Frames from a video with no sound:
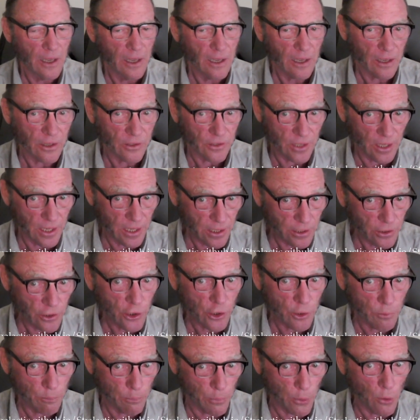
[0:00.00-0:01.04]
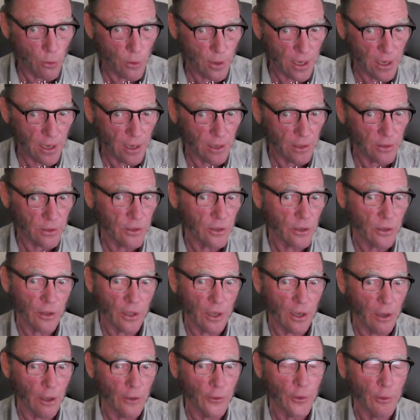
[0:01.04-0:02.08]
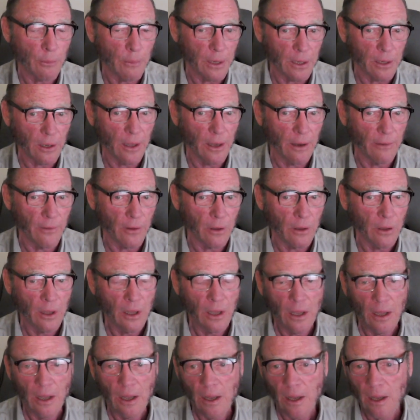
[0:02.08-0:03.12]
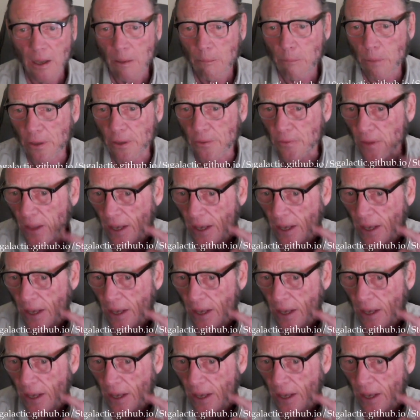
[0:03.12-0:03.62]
Because it is spooky to the ultimate level, but not